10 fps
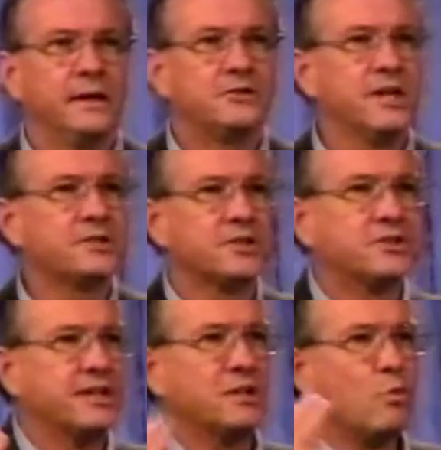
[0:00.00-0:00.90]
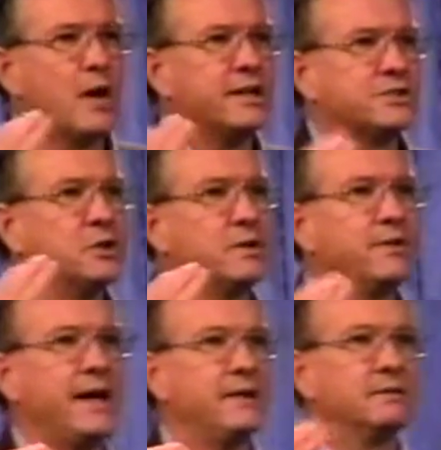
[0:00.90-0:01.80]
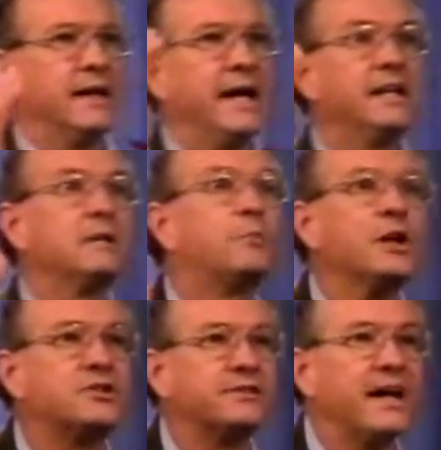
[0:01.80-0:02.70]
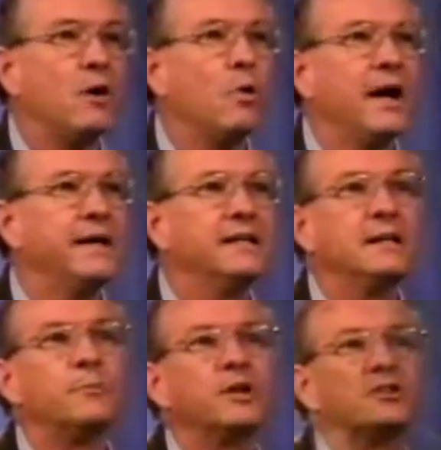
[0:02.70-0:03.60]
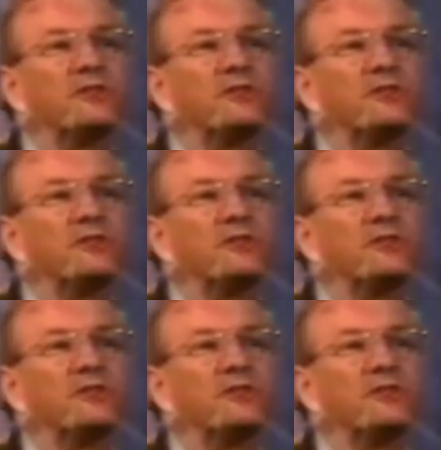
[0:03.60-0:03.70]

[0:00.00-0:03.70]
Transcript: Jesus didn't want us doing that. He didn't preach it that way. He didn't preach